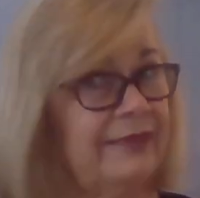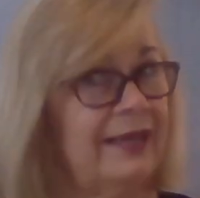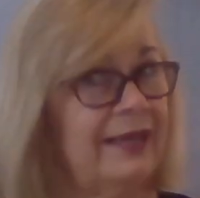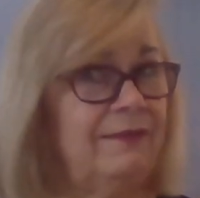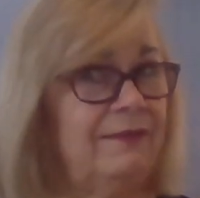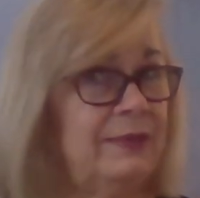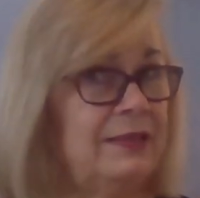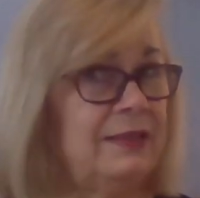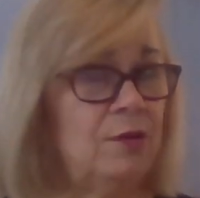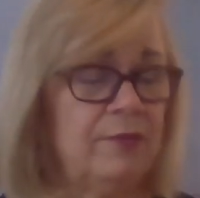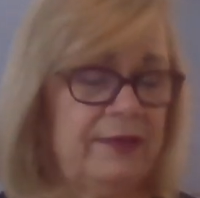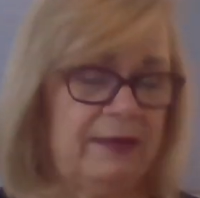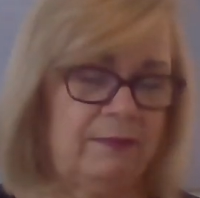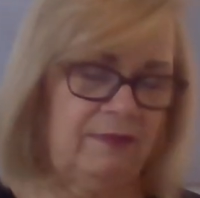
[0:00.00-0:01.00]
I've been
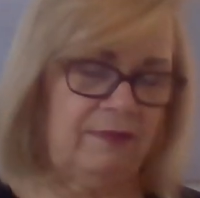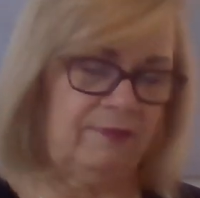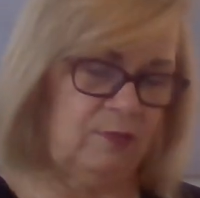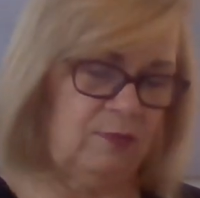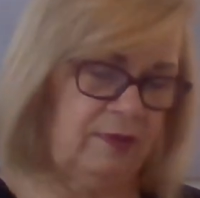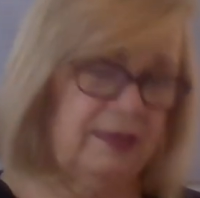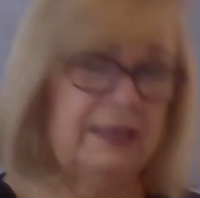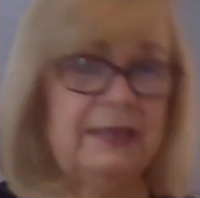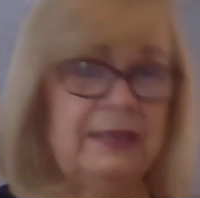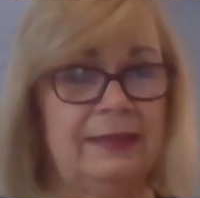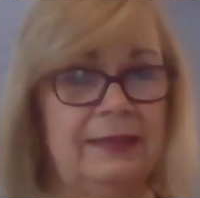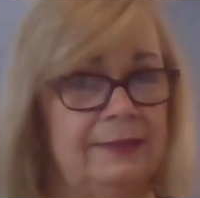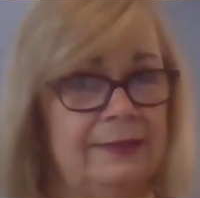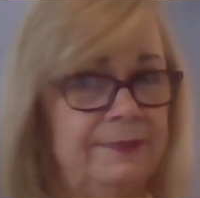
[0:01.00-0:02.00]
told that before,
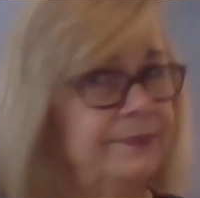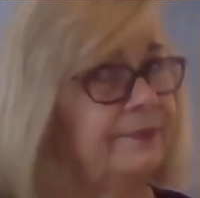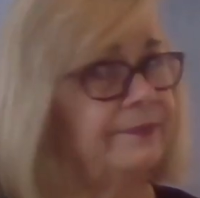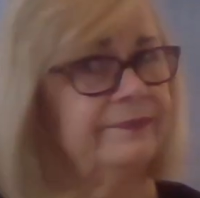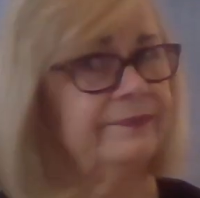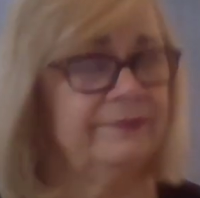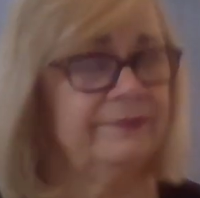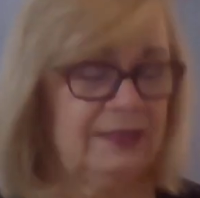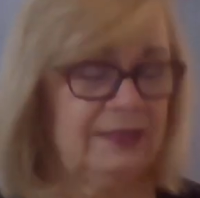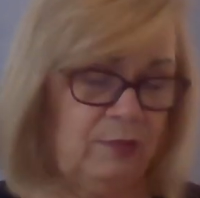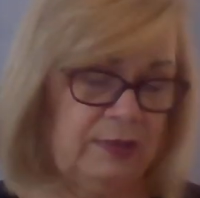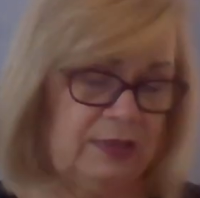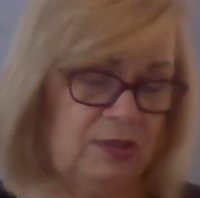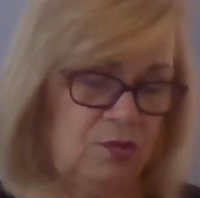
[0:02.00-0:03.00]
and that
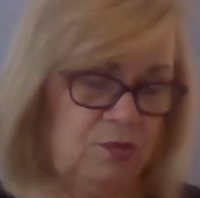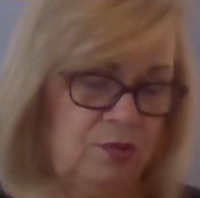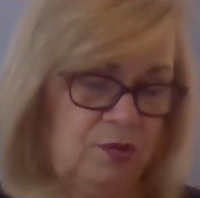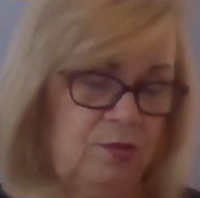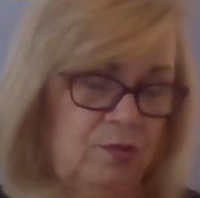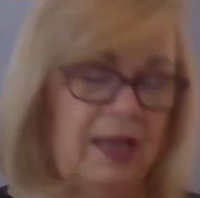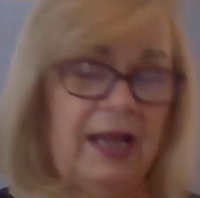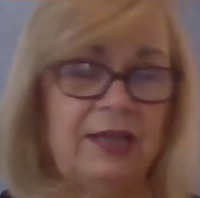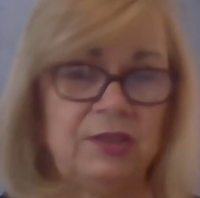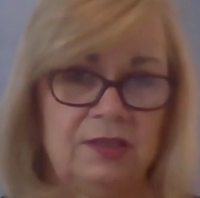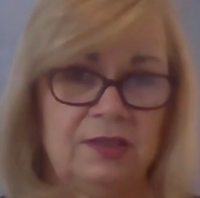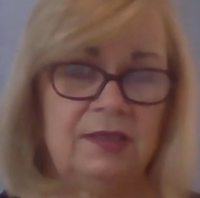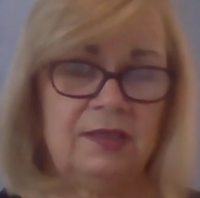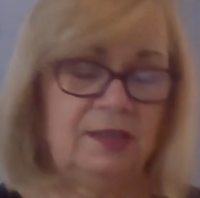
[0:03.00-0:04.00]
wasn't true. I
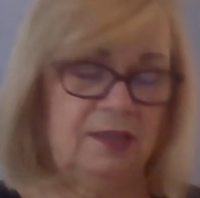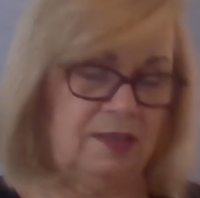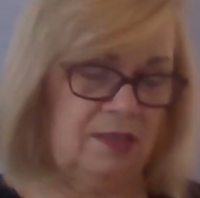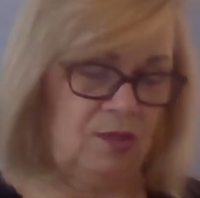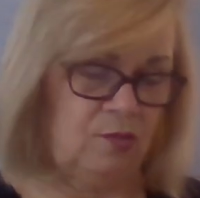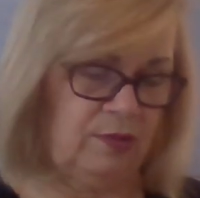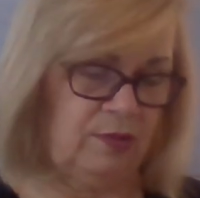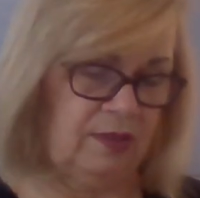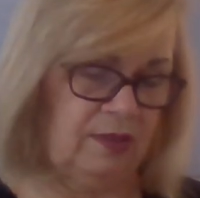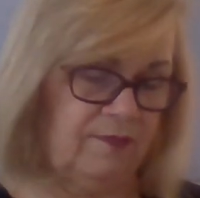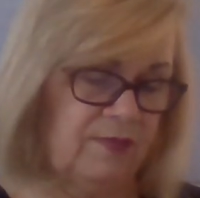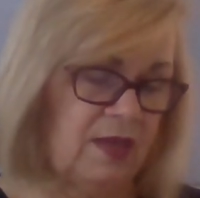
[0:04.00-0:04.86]
just needed to stick with it.